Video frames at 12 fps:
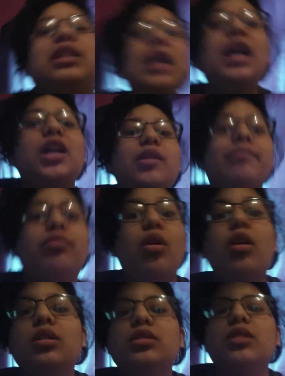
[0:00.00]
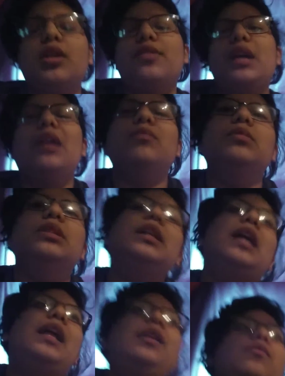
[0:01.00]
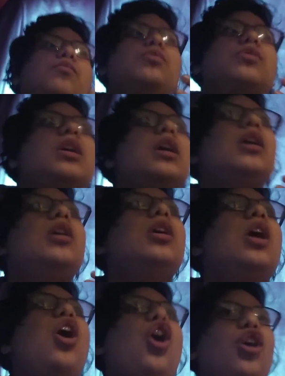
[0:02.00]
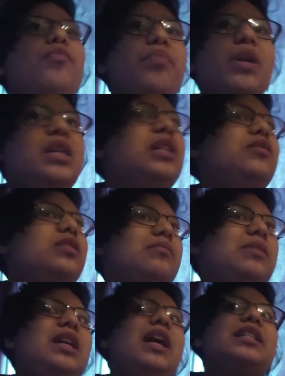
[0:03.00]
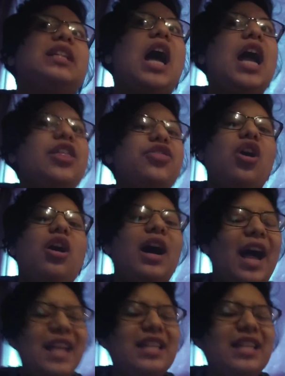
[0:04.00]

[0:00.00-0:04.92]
I got a bronze on that one, and it was heartbreaking to me because I thought I